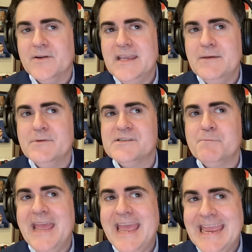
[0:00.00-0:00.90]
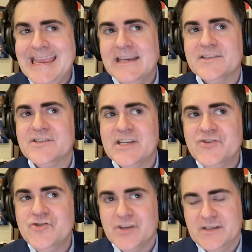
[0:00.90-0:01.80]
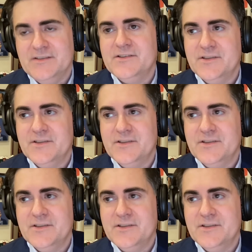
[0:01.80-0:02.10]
He was paying attention